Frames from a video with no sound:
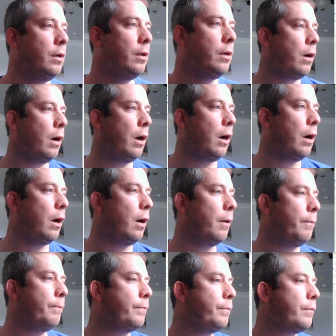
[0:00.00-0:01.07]

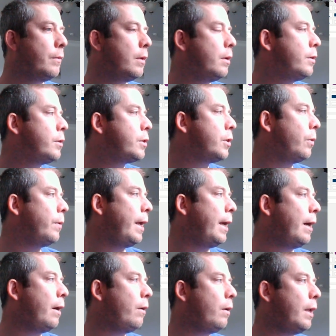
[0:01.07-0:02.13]
Um, so
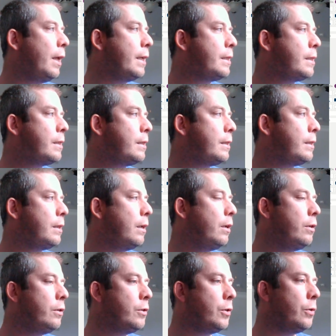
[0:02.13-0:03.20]
now let's
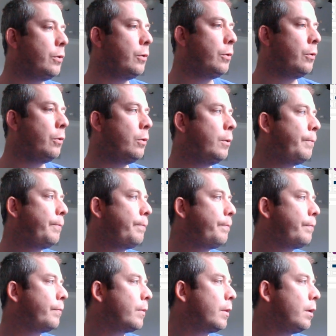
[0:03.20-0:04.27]
do
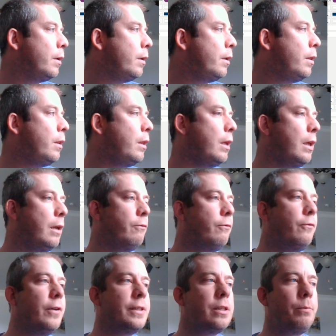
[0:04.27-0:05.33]
the
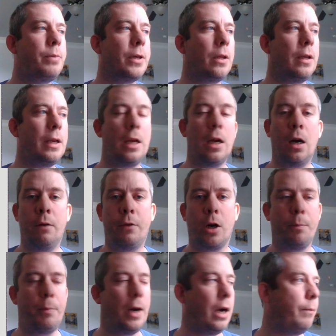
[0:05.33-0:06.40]
visibility of our
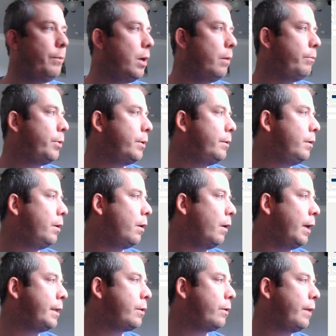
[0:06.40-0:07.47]
pop-up. All
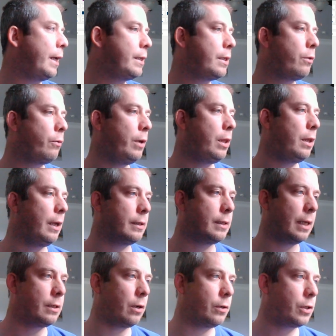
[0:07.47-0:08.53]
right, so that's three things.
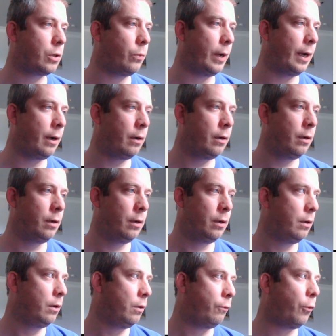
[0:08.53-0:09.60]
That's our square,
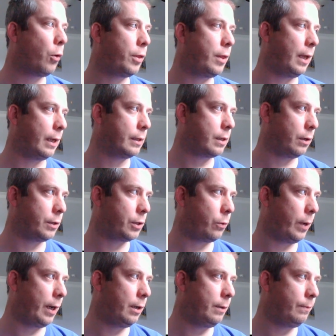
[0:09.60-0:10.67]
four things, our
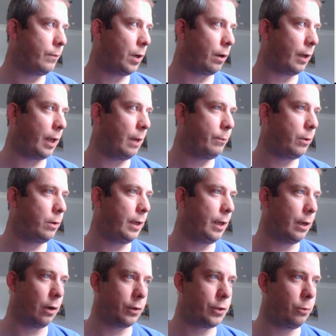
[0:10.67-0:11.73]
square, our label, and
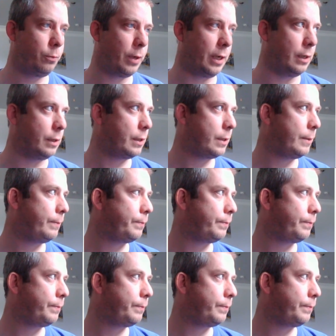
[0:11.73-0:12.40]
our two buttons.